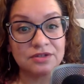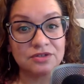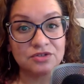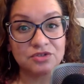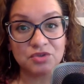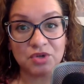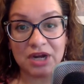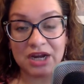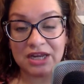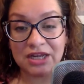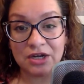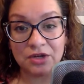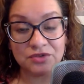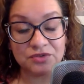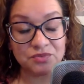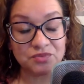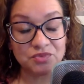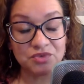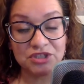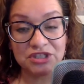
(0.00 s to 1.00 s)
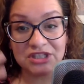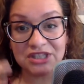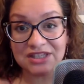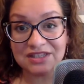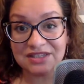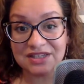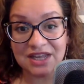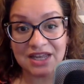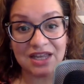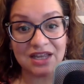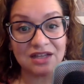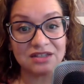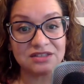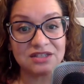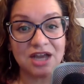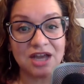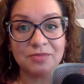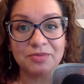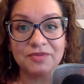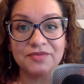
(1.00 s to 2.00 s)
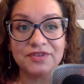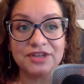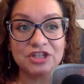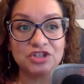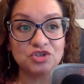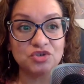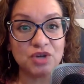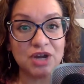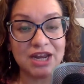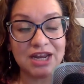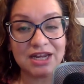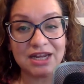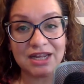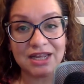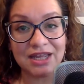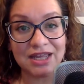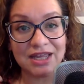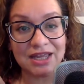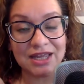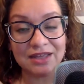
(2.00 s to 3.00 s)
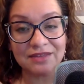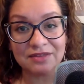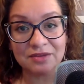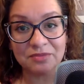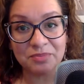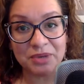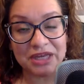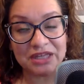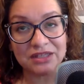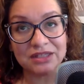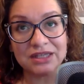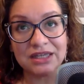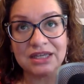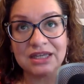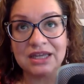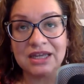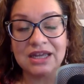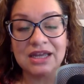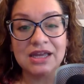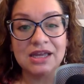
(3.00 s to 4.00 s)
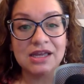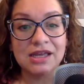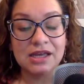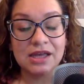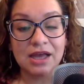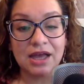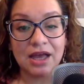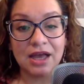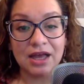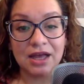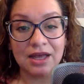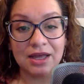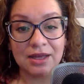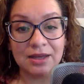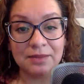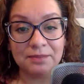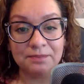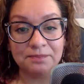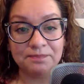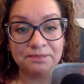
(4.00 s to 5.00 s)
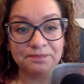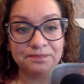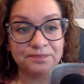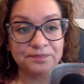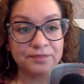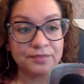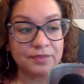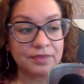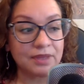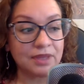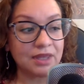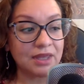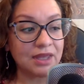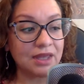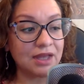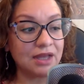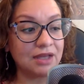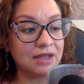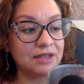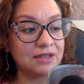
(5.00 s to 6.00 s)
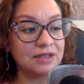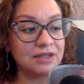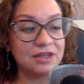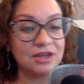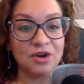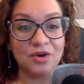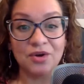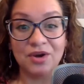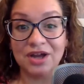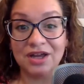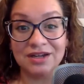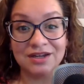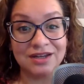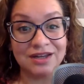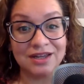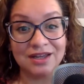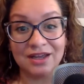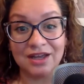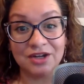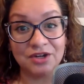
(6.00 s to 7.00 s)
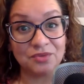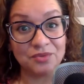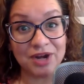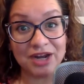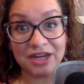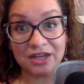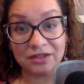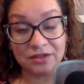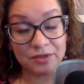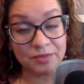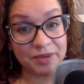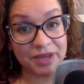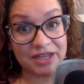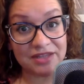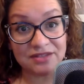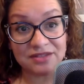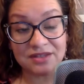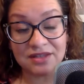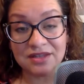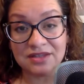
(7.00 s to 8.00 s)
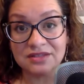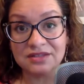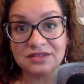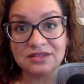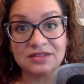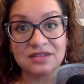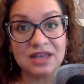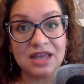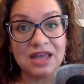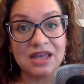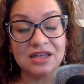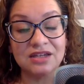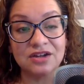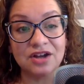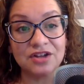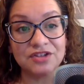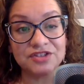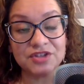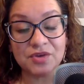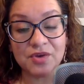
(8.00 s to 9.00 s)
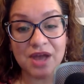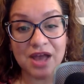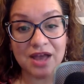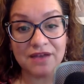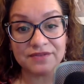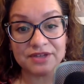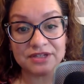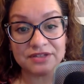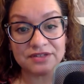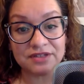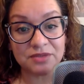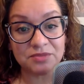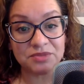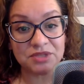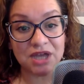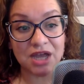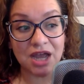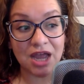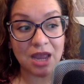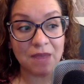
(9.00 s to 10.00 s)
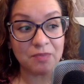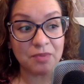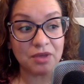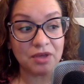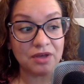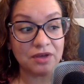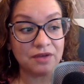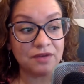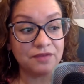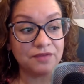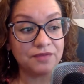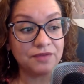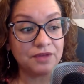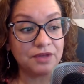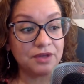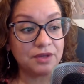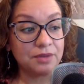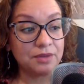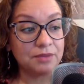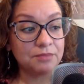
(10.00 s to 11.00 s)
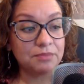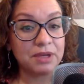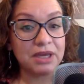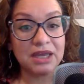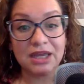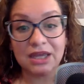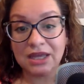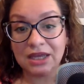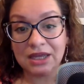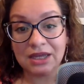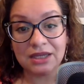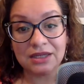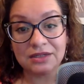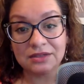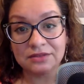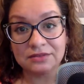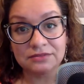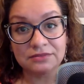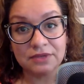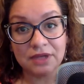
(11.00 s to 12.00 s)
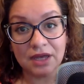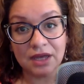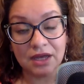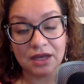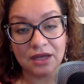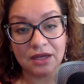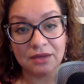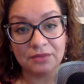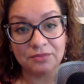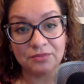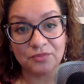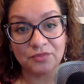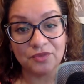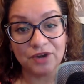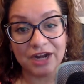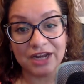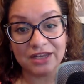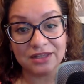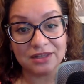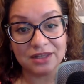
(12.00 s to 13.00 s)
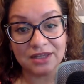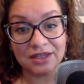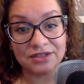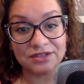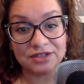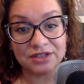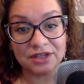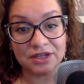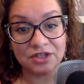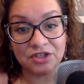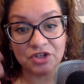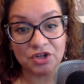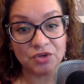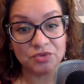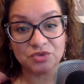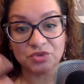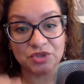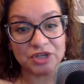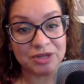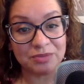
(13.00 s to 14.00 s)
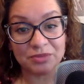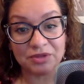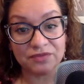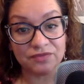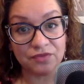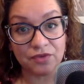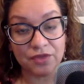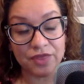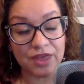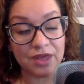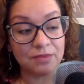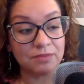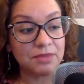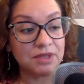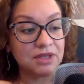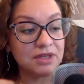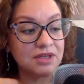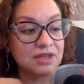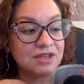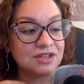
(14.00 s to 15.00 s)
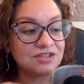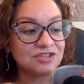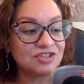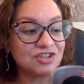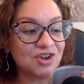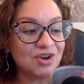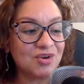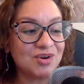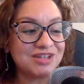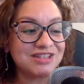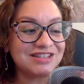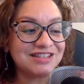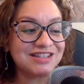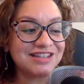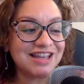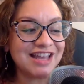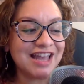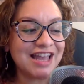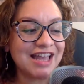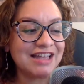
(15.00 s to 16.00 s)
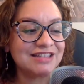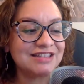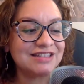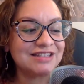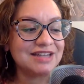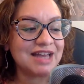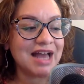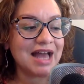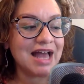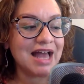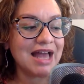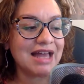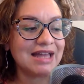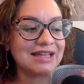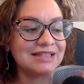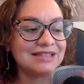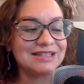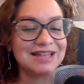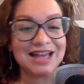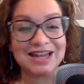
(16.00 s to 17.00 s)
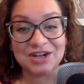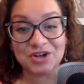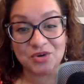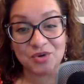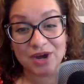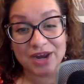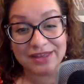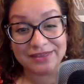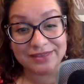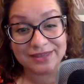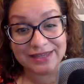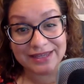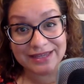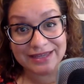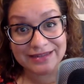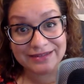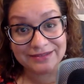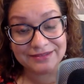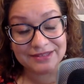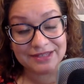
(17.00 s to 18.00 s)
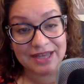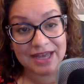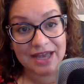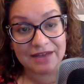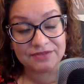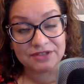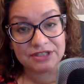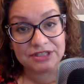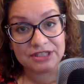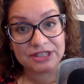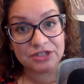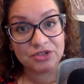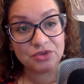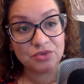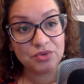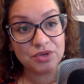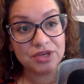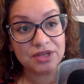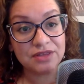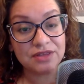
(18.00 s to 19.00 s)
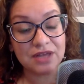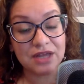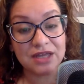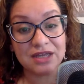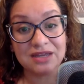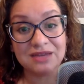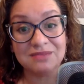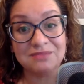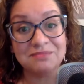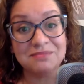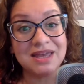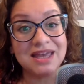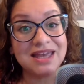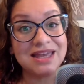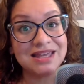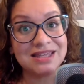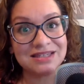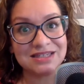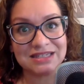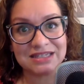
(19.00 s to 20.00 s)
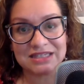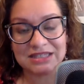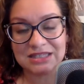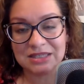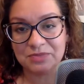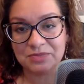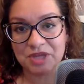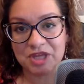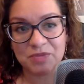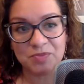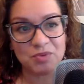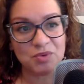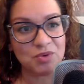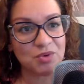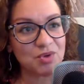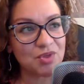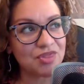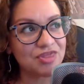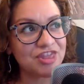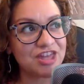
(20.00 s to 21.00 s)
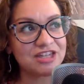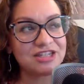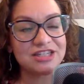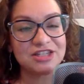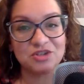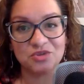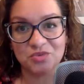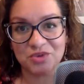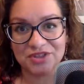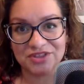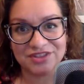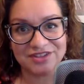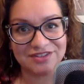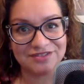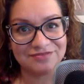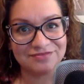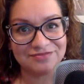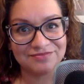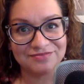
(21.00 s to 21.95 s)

drain, you know, really staying on top of it, draining the belly, um, uh, you know, on a, on a regular basis, and also having some type of pain um, regulation, you know, treatment for them. So it's it's not it's not a great thing to have to deal with. I commend the people that deal with it.